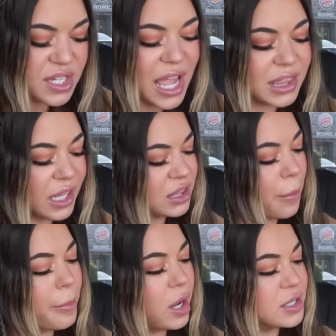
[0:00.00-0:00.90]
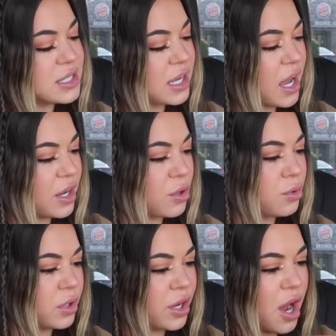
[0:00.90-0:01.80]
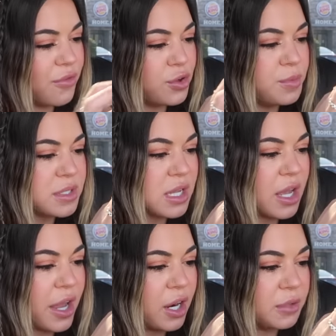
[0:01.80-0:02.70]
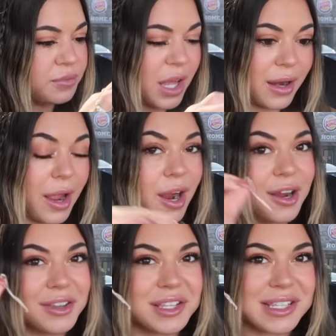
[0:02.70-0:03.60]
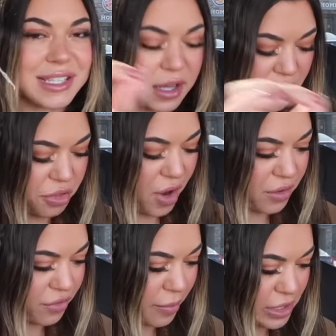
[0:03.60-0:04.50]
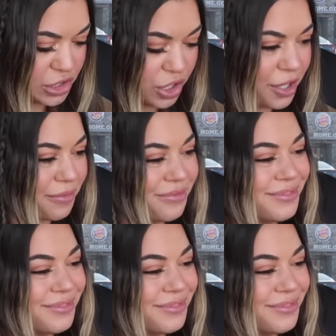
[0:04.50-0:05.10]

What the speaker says: And like the bun to kind of cool it off. Oops, a hair. Not a hair. This is like a thread from my shirt.